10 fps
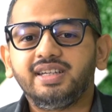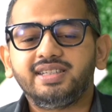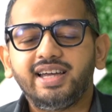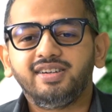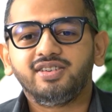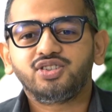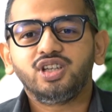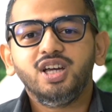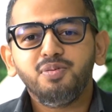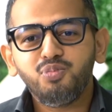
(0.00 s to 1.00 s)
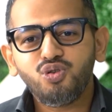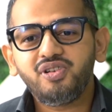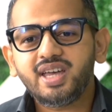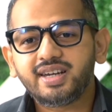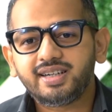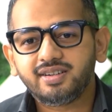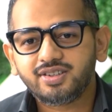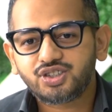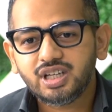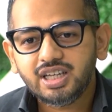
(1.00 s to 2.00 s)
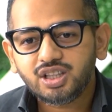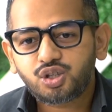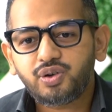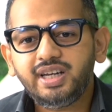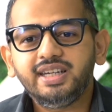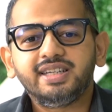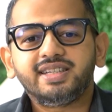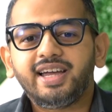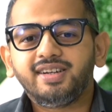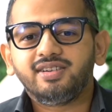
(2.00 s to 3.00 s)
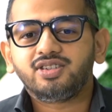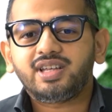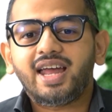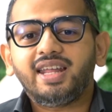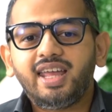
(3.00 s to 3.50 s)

designers, movie editors, 3D designers and